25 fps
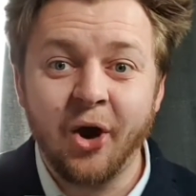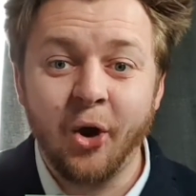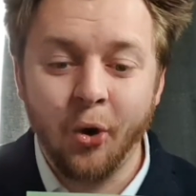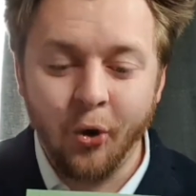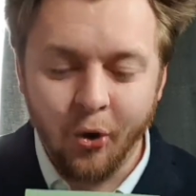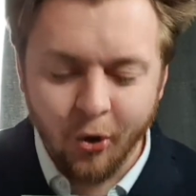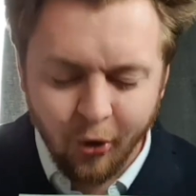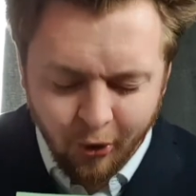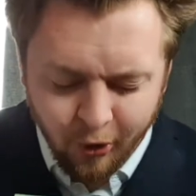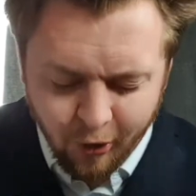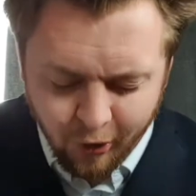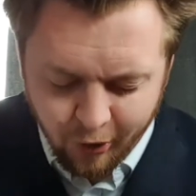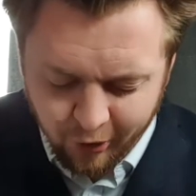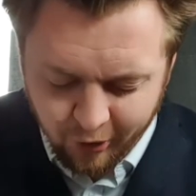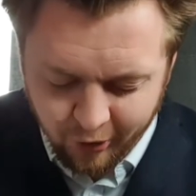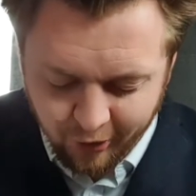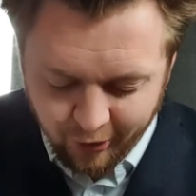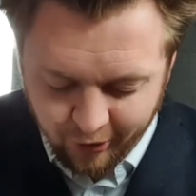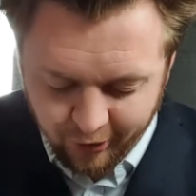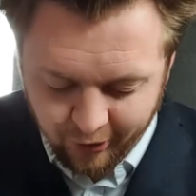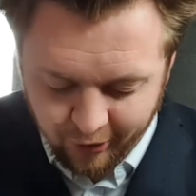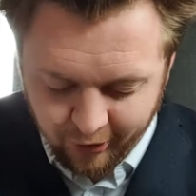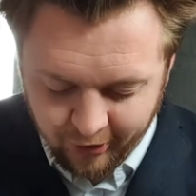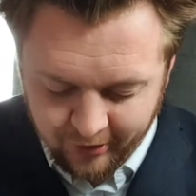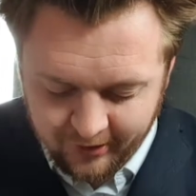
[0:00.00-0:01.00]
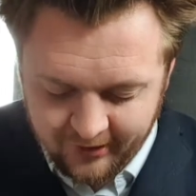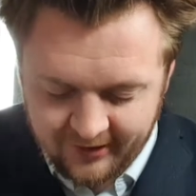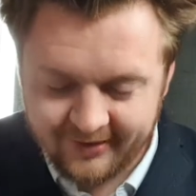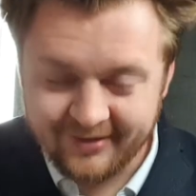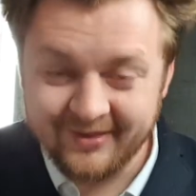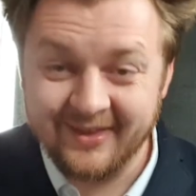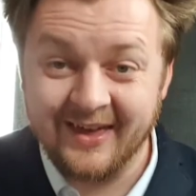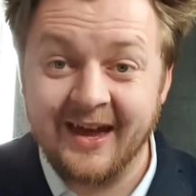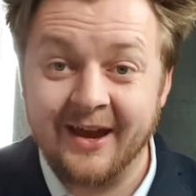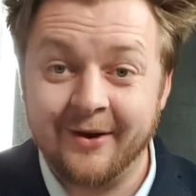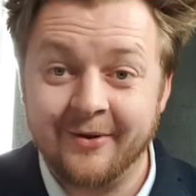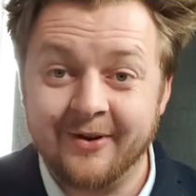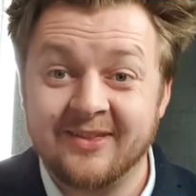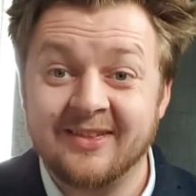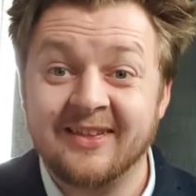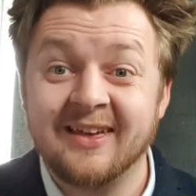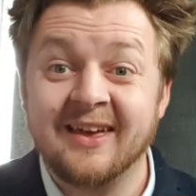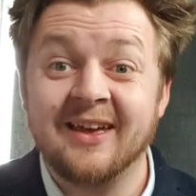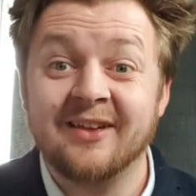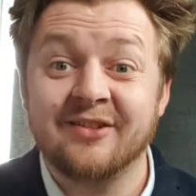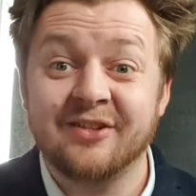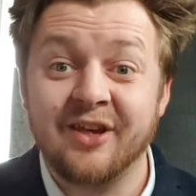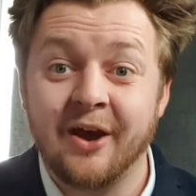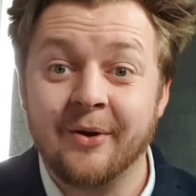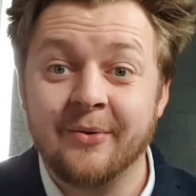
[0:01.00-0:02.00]
Or, there it
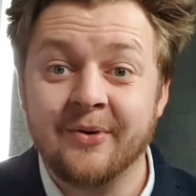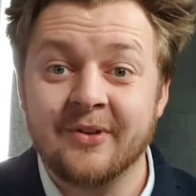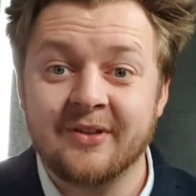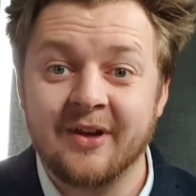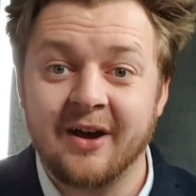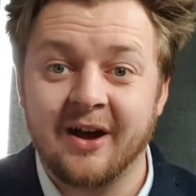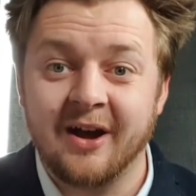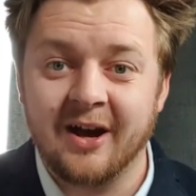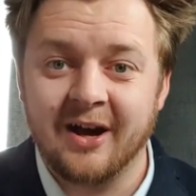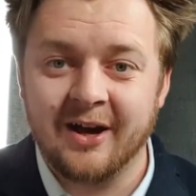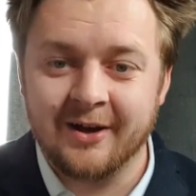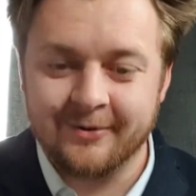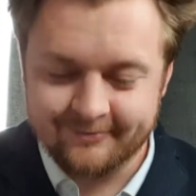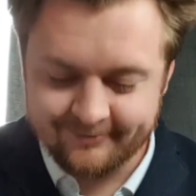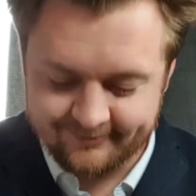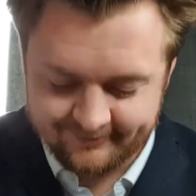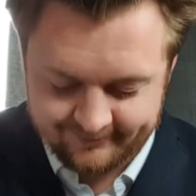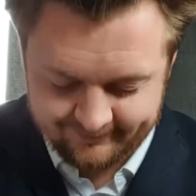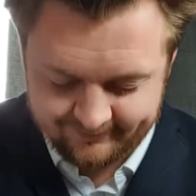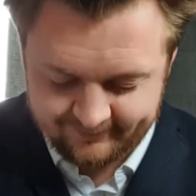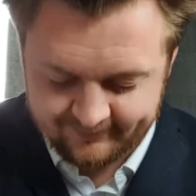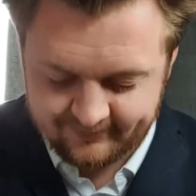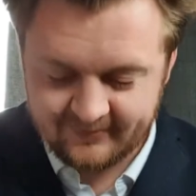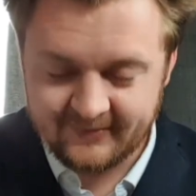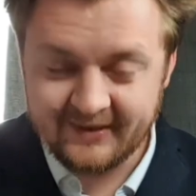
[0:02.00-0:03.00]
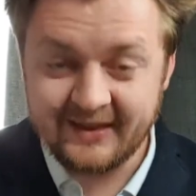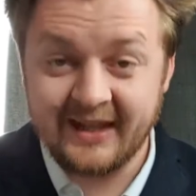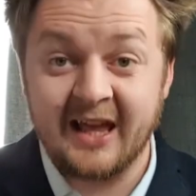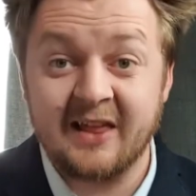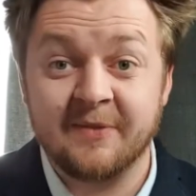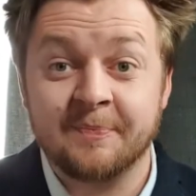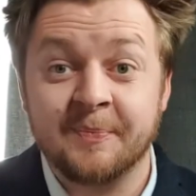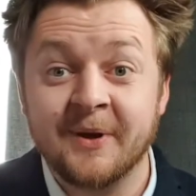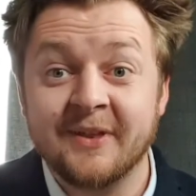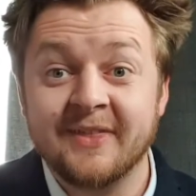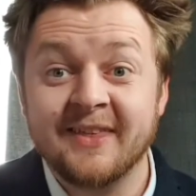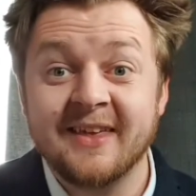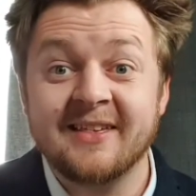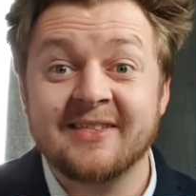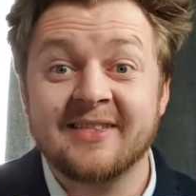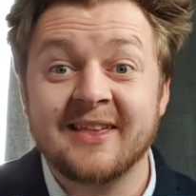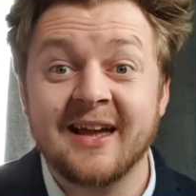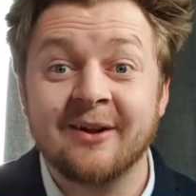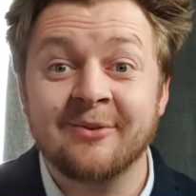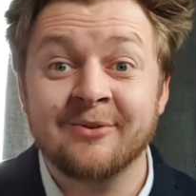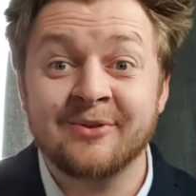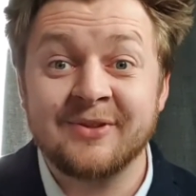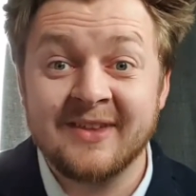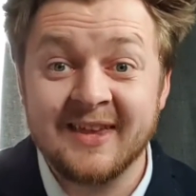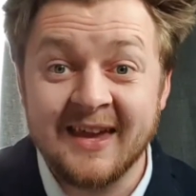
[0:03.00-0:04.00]
is, O and R. Let's put these
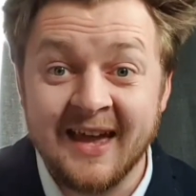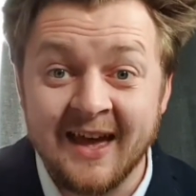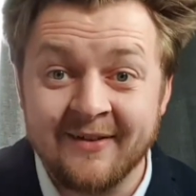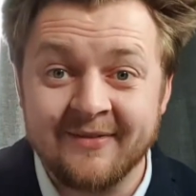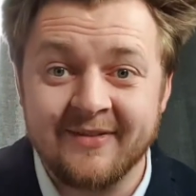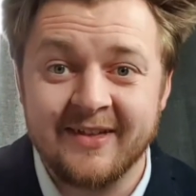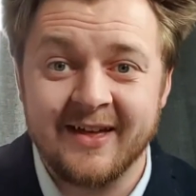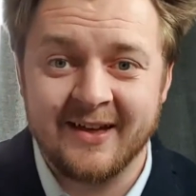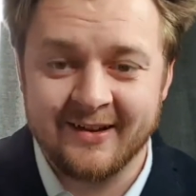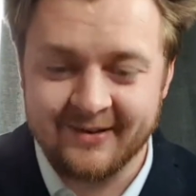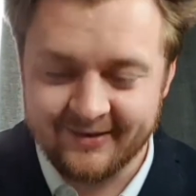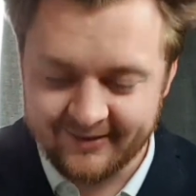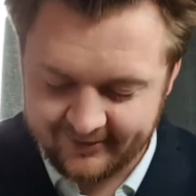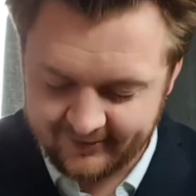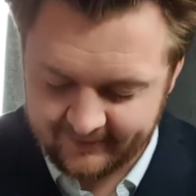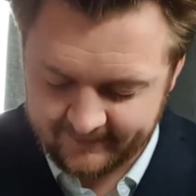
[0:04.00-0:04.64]
sounds together.